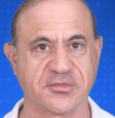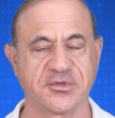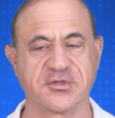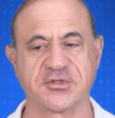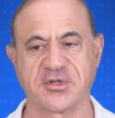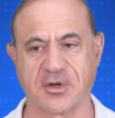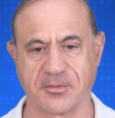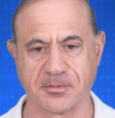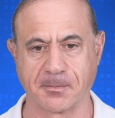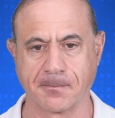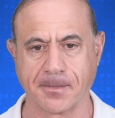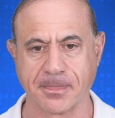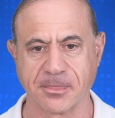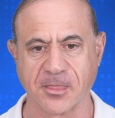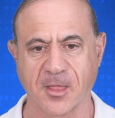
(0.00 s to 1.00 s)
So
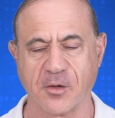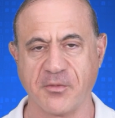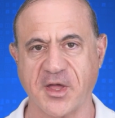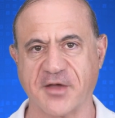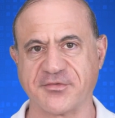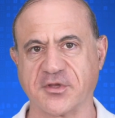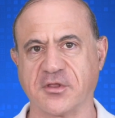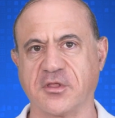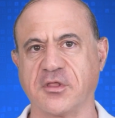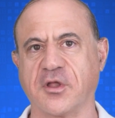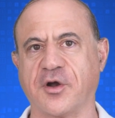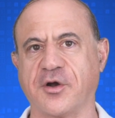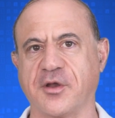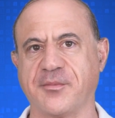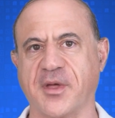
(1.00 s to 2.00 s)
we have to
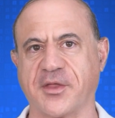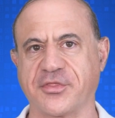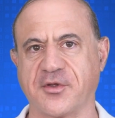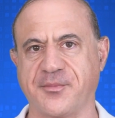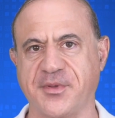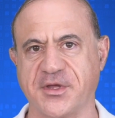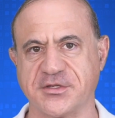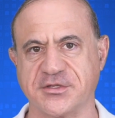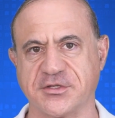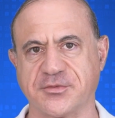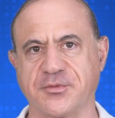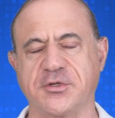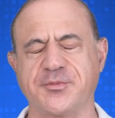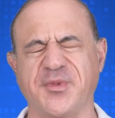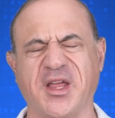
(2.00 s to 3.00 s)
learn about their business,
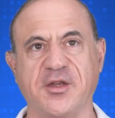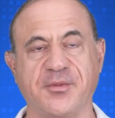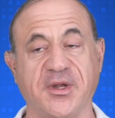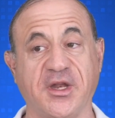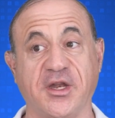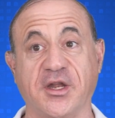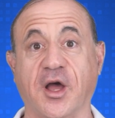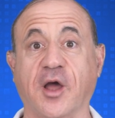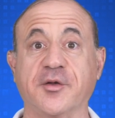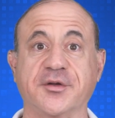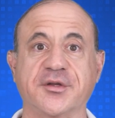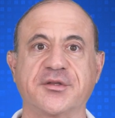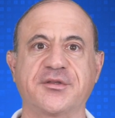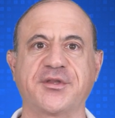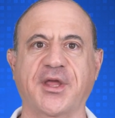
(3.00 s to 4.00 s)
which means we need to
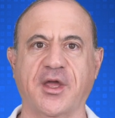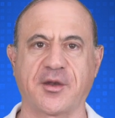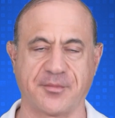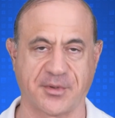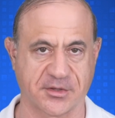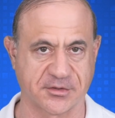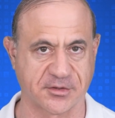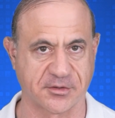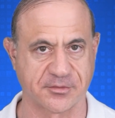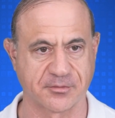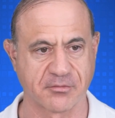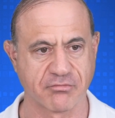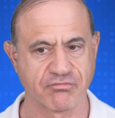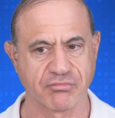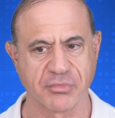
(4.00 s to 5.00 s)
understand business.
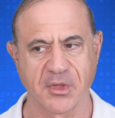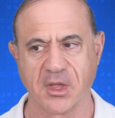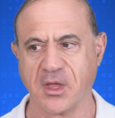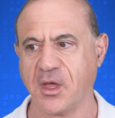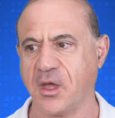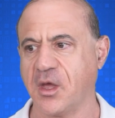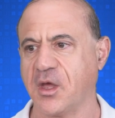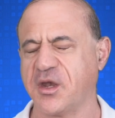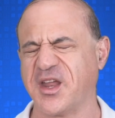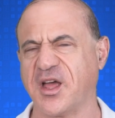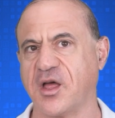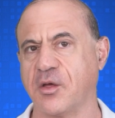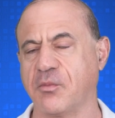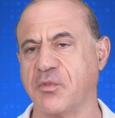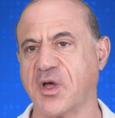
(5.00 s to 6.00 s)

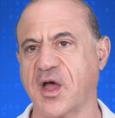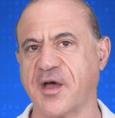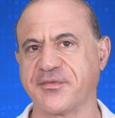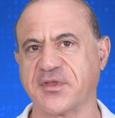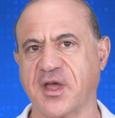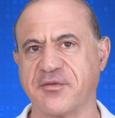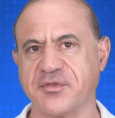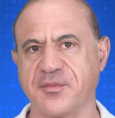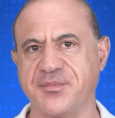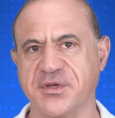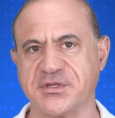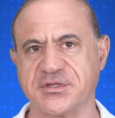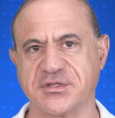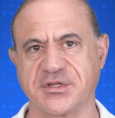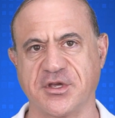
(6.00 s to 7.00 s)
Now, we'll have to have the
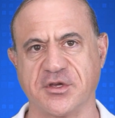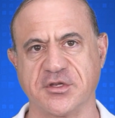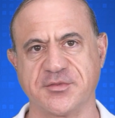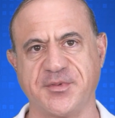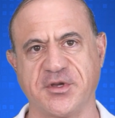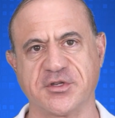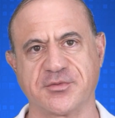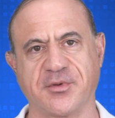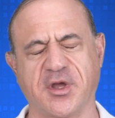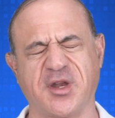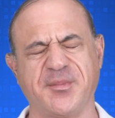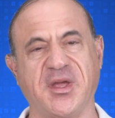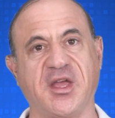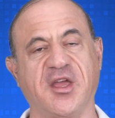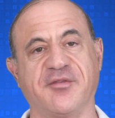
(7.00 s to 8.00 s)
business skills because we're going to
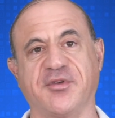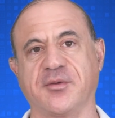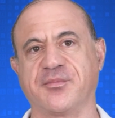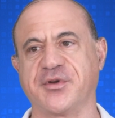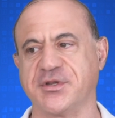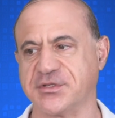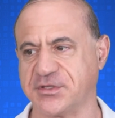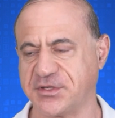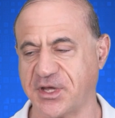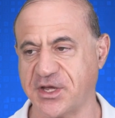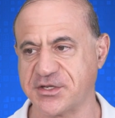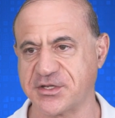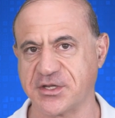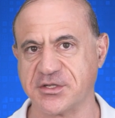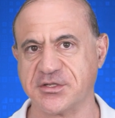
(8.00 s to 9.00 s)
be giving
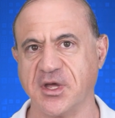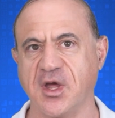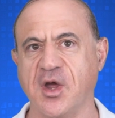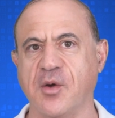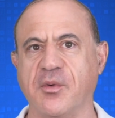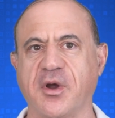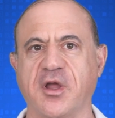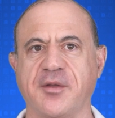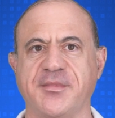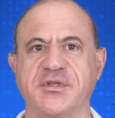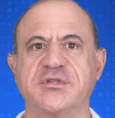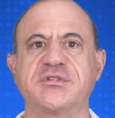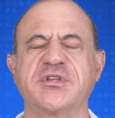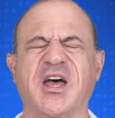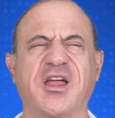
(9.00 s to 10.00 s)
presentations, we're going to be
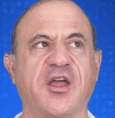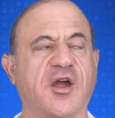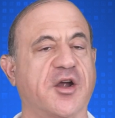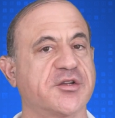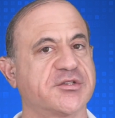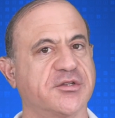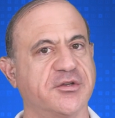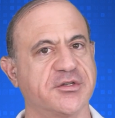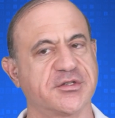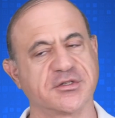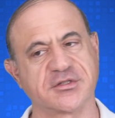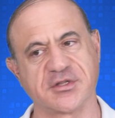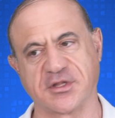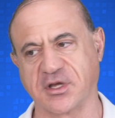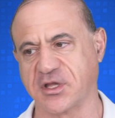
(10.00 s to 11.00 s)
selling our solutions
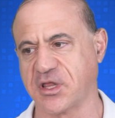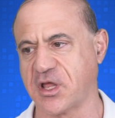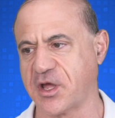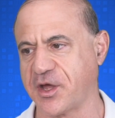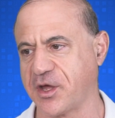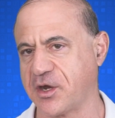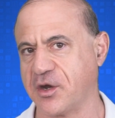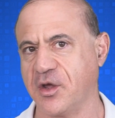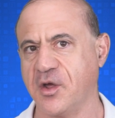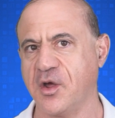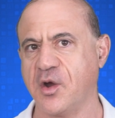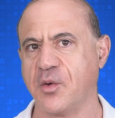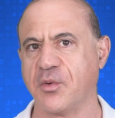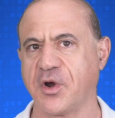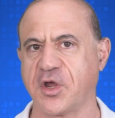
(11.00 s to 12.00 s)
to the client,
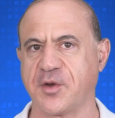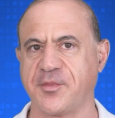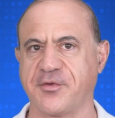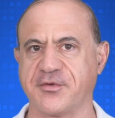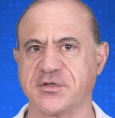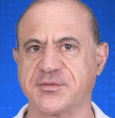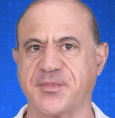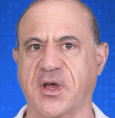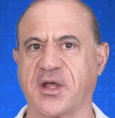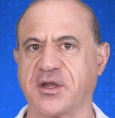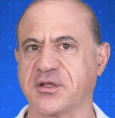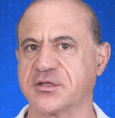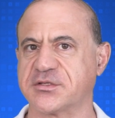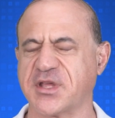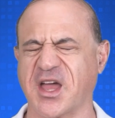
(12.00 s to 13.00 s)
we're going to be responding
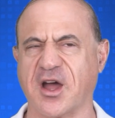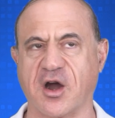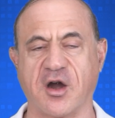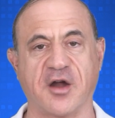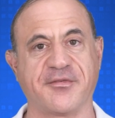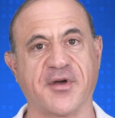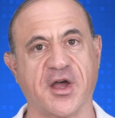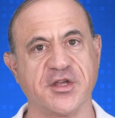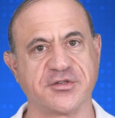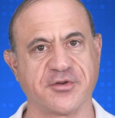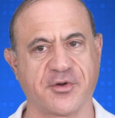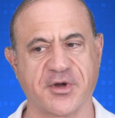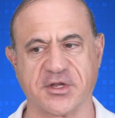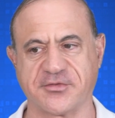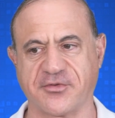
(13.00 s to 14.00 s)
to, say, RFIs,
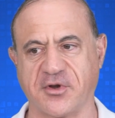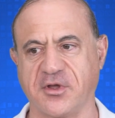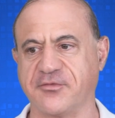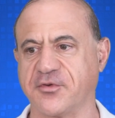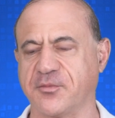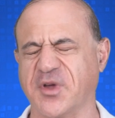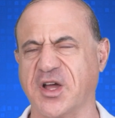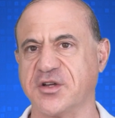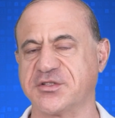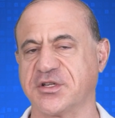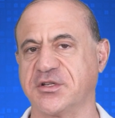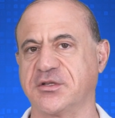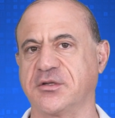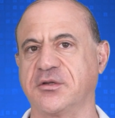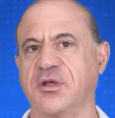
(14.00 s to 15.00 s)
requests for
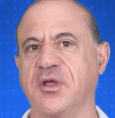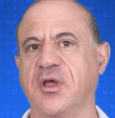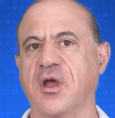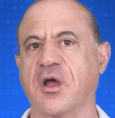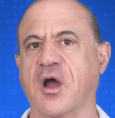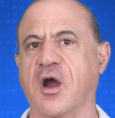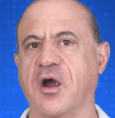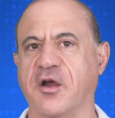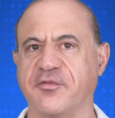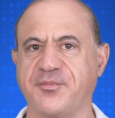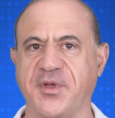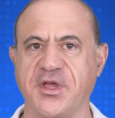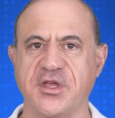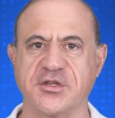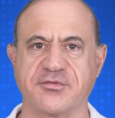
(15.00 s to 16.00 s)
information,
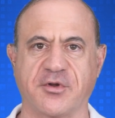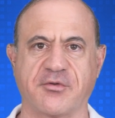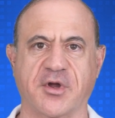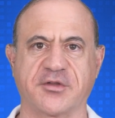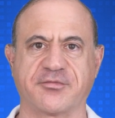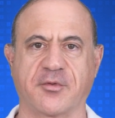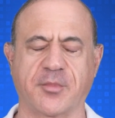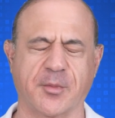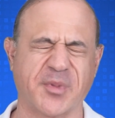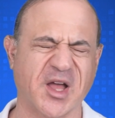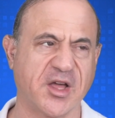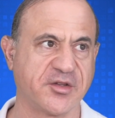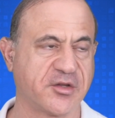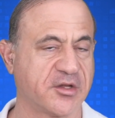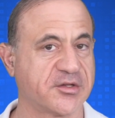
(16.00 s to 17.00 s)
RFPs, requests for
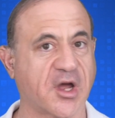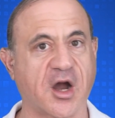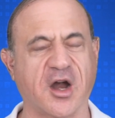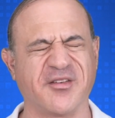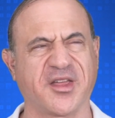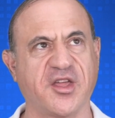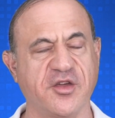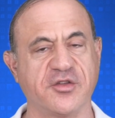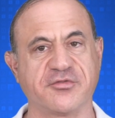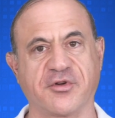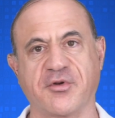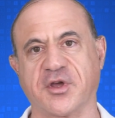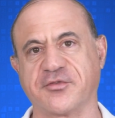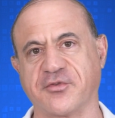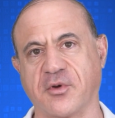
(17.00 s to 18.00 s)
proposals, RFQs,
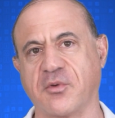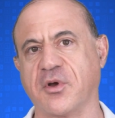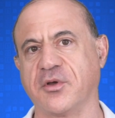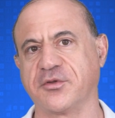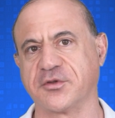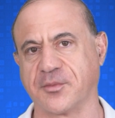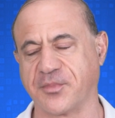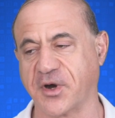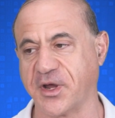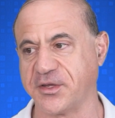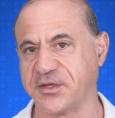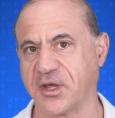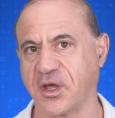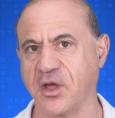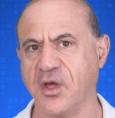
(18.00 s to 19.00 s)
requests for quotes or
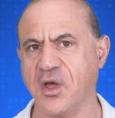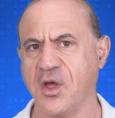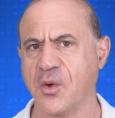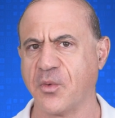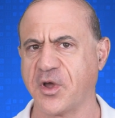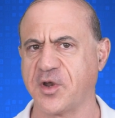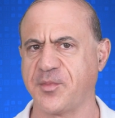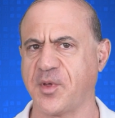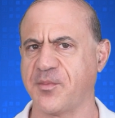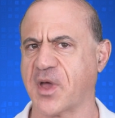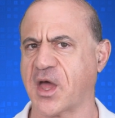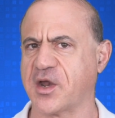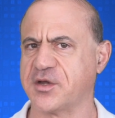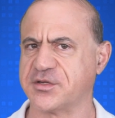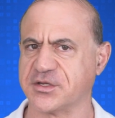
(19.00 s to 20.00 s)
pricing. We're going to be
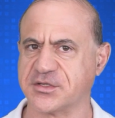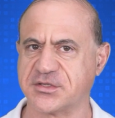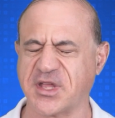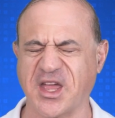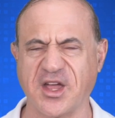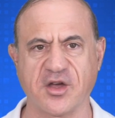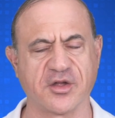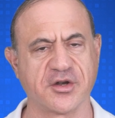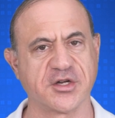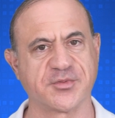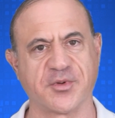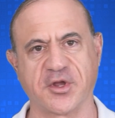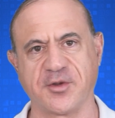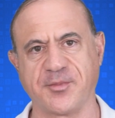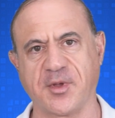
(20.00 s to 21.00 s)
managing stakeholders, we're
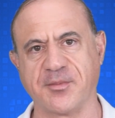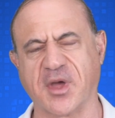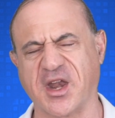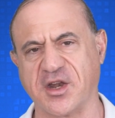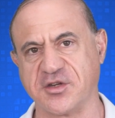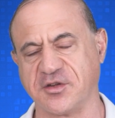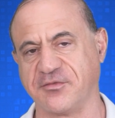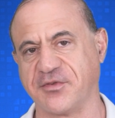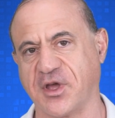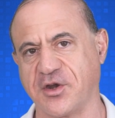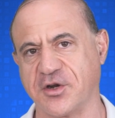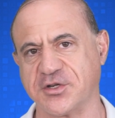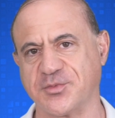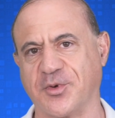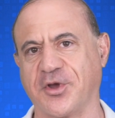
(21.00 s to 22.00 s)
going to be managing
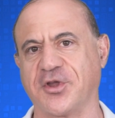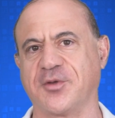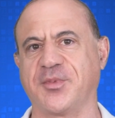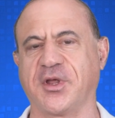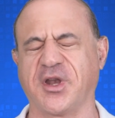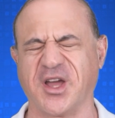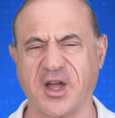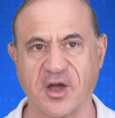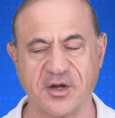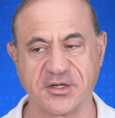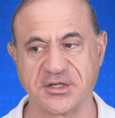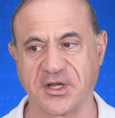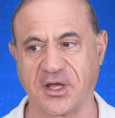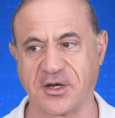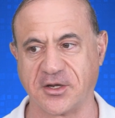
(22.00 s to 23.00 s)
vendors, we're going to be
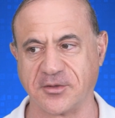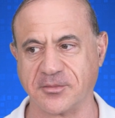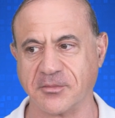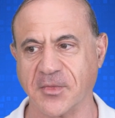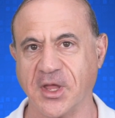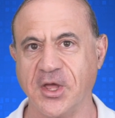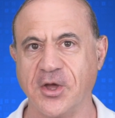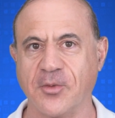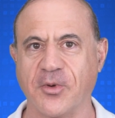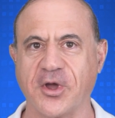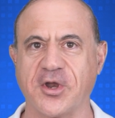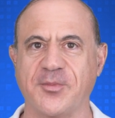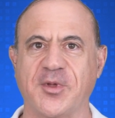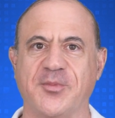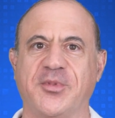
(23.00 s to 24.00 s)
negotiating, we're going
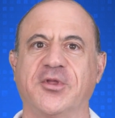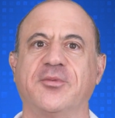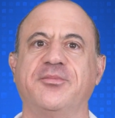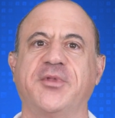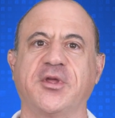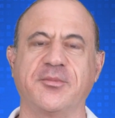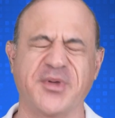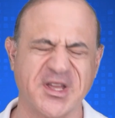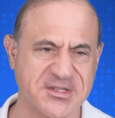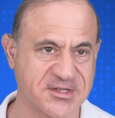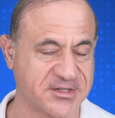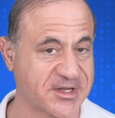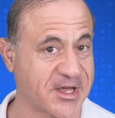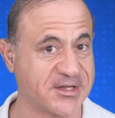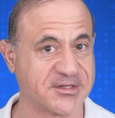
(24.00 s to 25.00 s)
to be building business
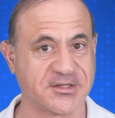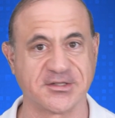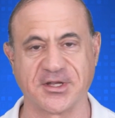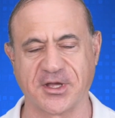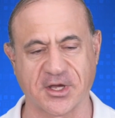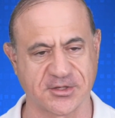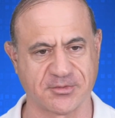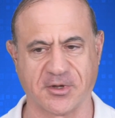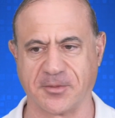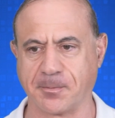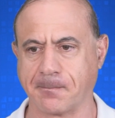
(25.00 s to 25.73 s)
cases. And guess what?